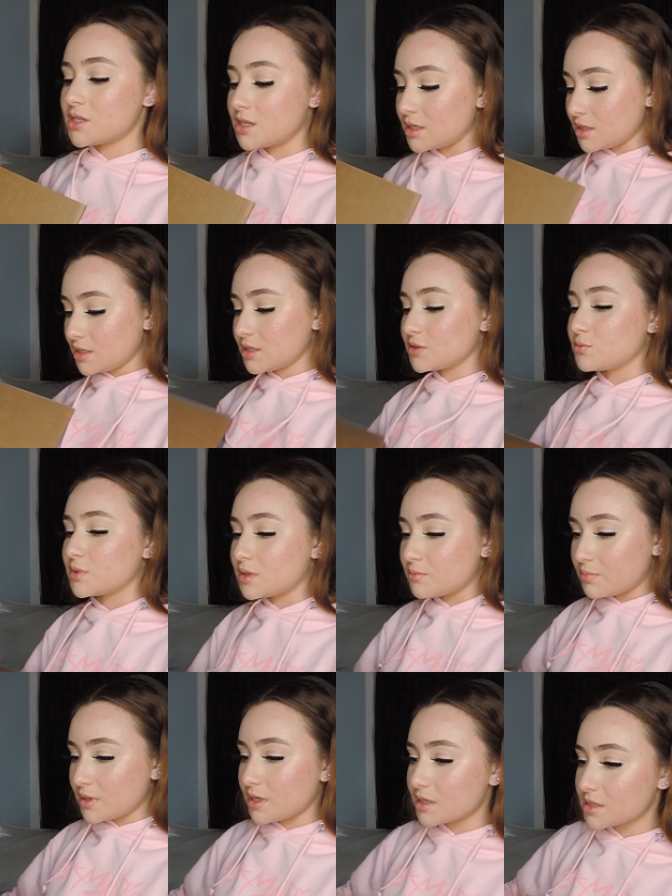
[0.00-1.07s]
Get a lick with the
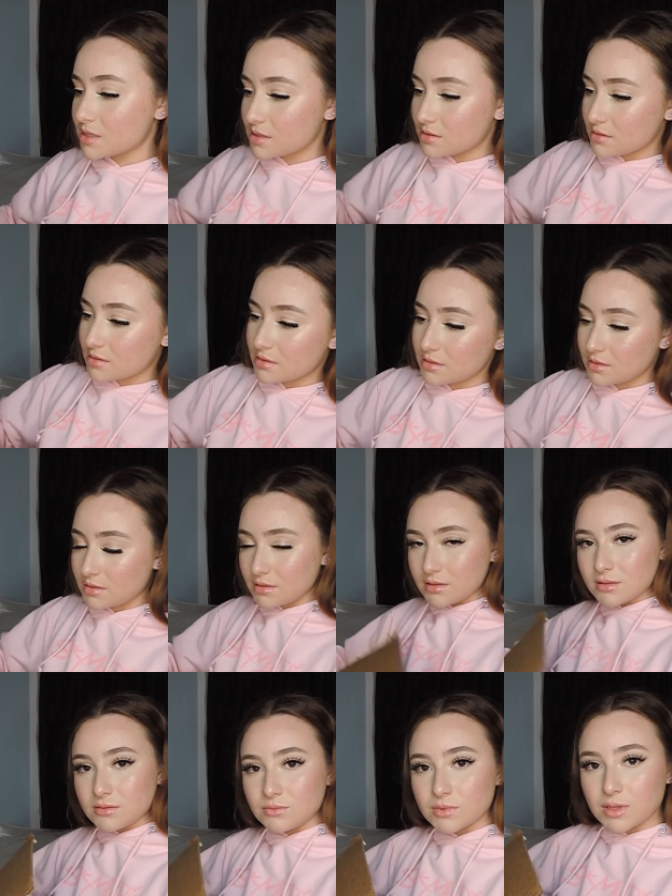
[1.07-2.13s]
box. Had to put the
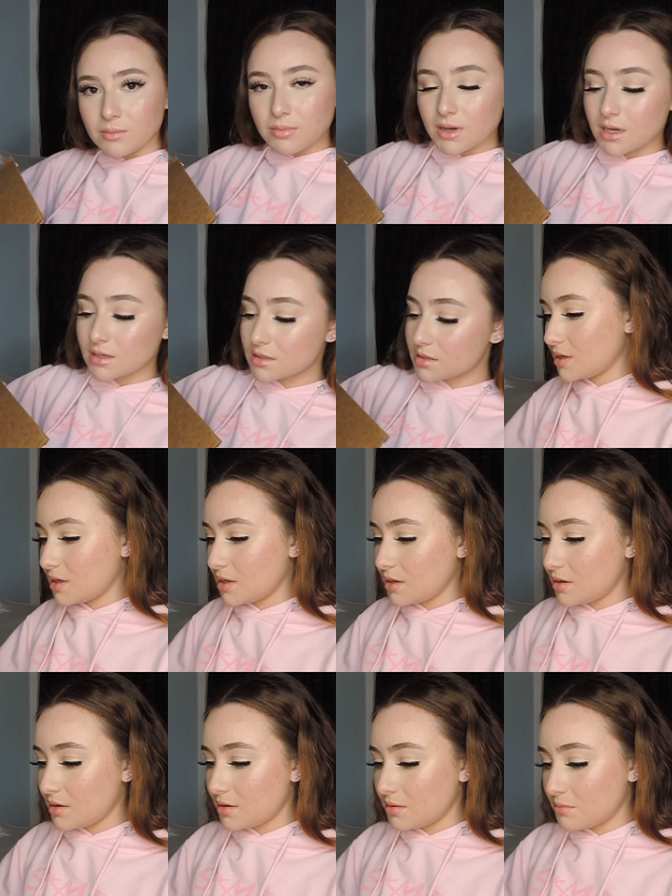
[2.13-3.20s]
stick in the box.
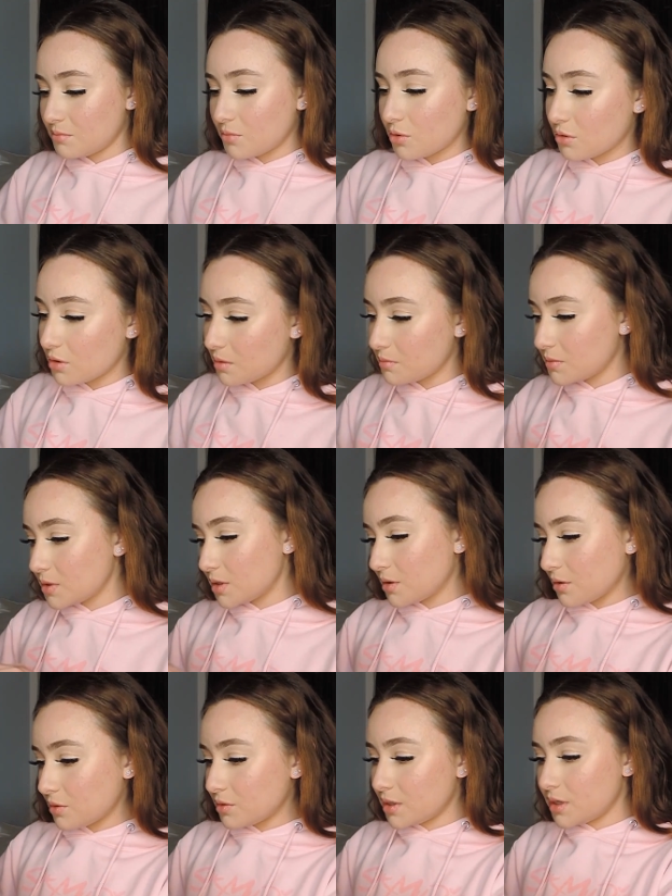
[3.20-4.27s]
Mm.
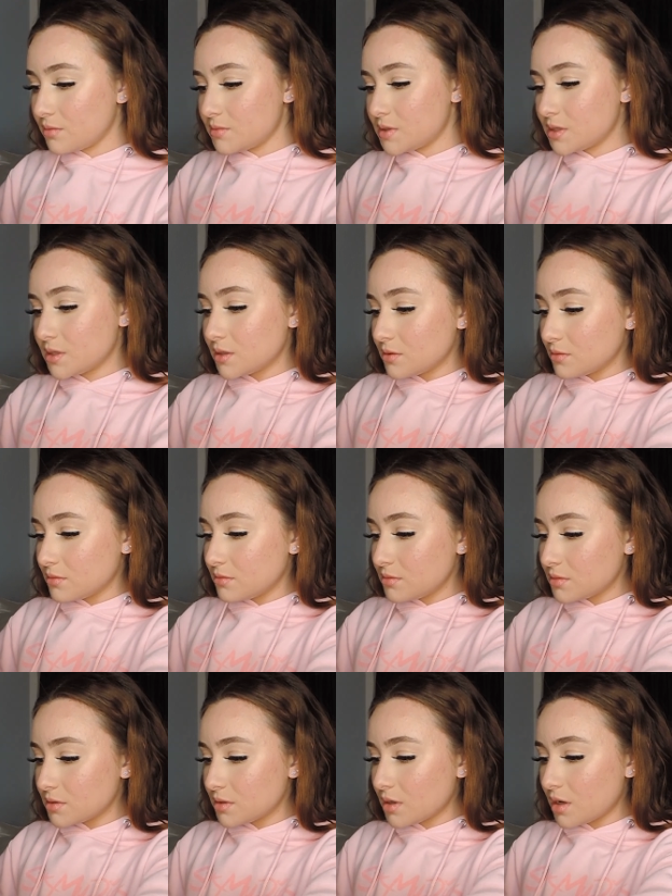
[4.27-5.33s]
Pour up the whole damn
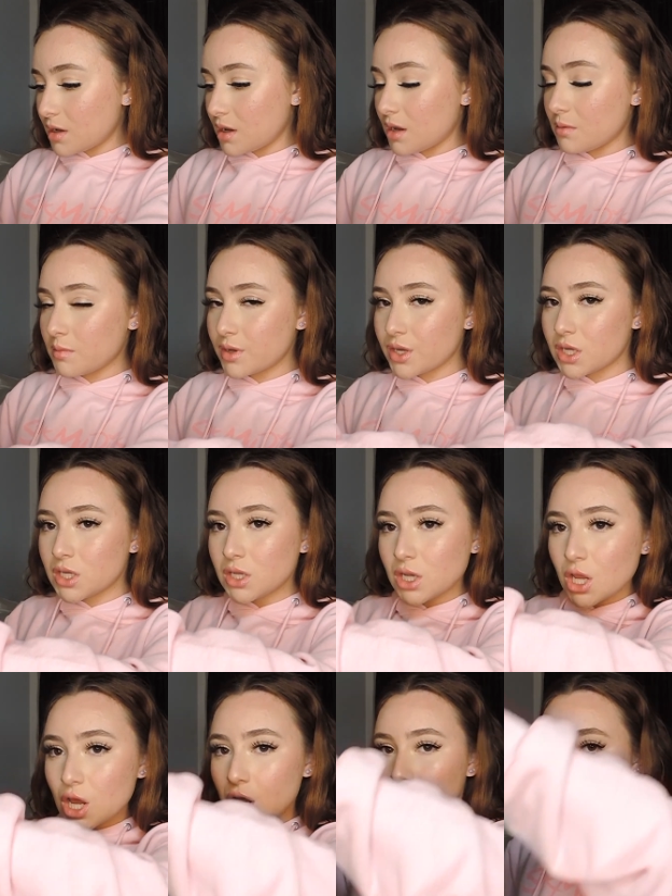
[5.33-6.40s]
seal. I'ma get
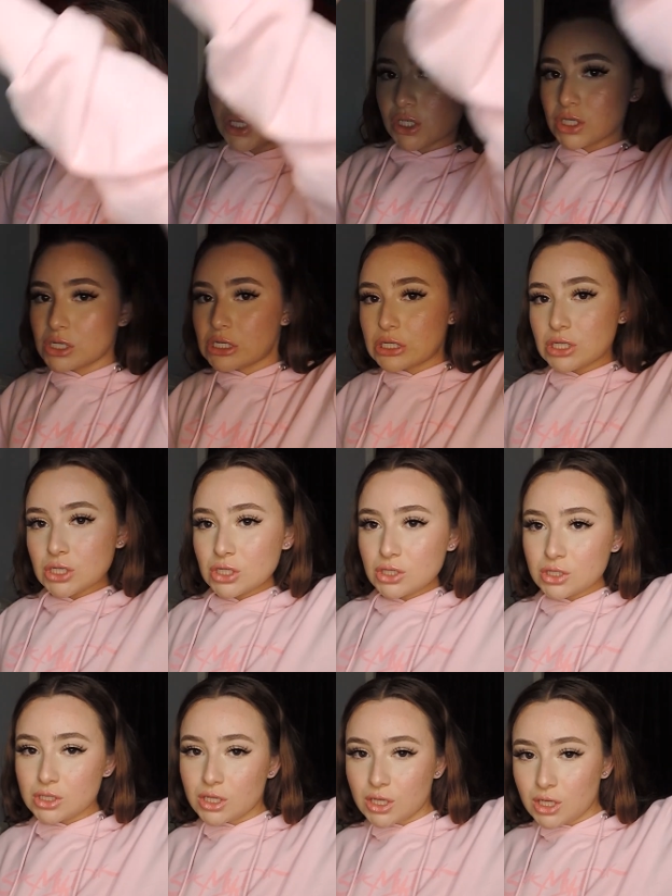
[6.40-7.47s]

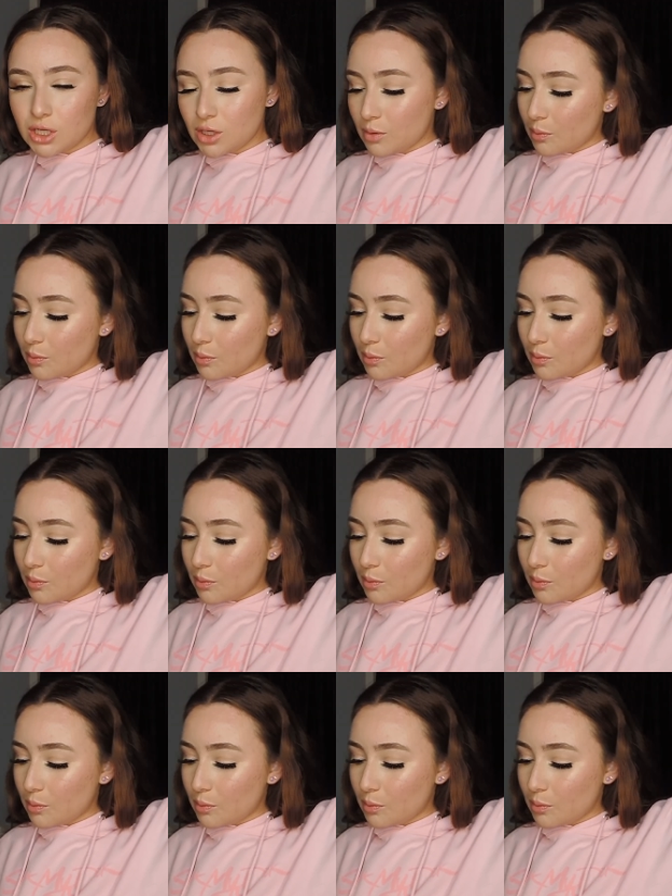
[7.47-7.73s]
lazy.